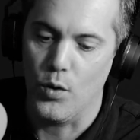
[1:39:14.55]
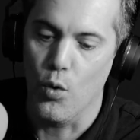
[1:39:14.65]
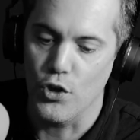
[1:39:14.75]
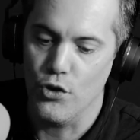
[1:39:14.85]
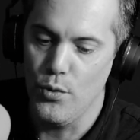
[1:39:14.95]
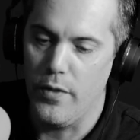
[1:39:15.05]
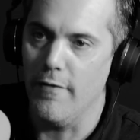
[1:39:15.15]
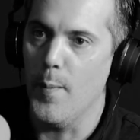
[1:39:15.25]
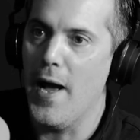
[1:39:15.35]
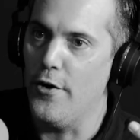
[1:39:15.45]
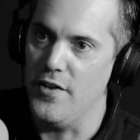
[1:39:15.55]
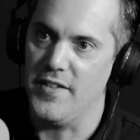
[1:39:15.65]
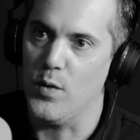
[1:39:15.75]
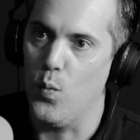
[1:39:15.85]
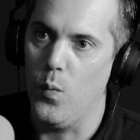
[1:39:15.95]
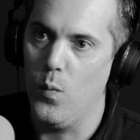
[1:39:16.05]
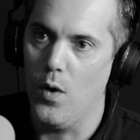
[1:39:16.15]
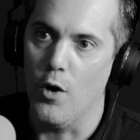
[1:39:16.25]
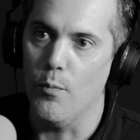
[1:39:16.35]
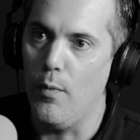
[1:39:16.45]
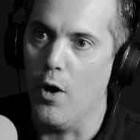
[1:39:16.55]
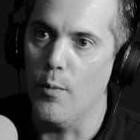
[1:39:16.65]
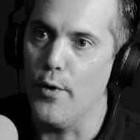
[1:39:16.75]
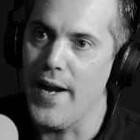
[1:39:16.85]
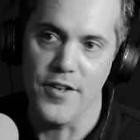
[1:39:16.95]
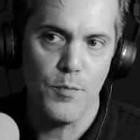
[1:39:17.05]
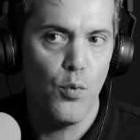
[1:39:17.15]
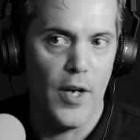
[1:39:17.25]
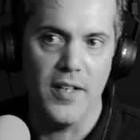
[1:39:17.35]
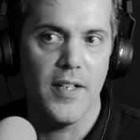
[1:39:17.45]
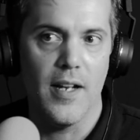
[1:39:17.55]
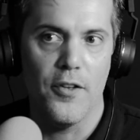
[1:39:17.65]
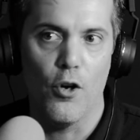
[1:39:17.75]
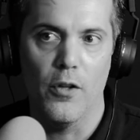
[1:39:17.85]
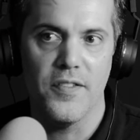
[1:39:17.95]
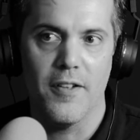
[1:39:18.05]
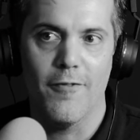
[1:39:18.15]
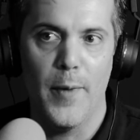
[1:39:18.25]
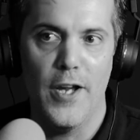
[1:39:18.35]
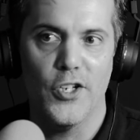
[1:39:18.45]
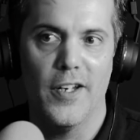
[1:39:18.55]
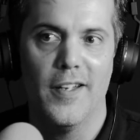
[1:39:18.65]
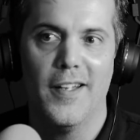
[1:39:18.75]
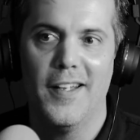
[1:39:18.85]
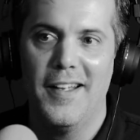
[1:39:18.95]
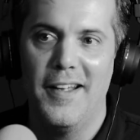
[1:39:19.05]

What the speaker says: The core truth of the matter is like our brain is putting together all this information,